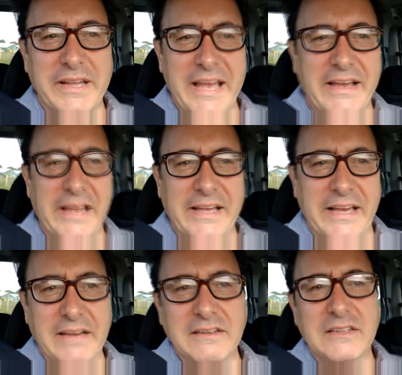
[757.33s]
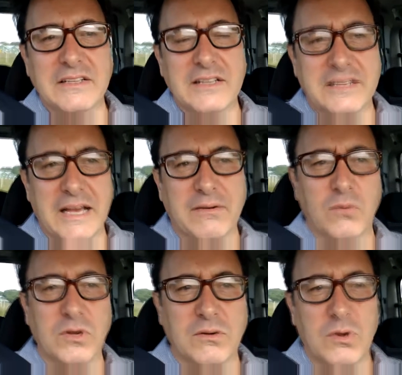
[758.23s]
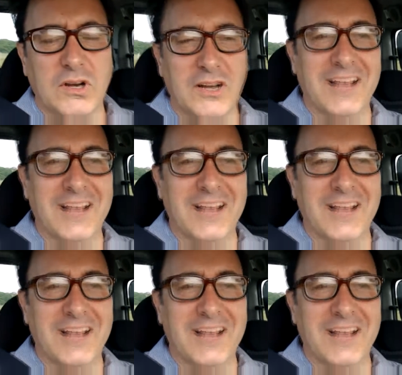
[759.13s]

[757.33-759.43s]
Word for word: Yeah, yeah, yeah, yeah. What? what?